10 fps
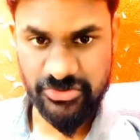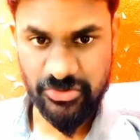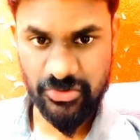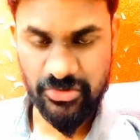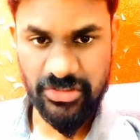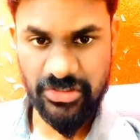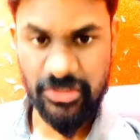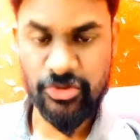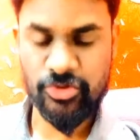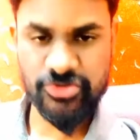So
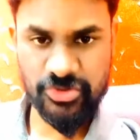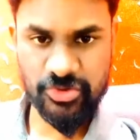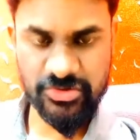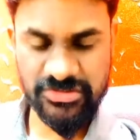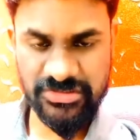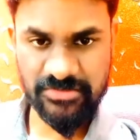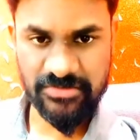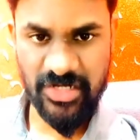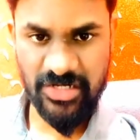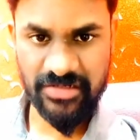you should do
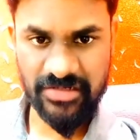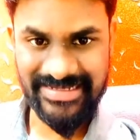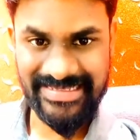some kind of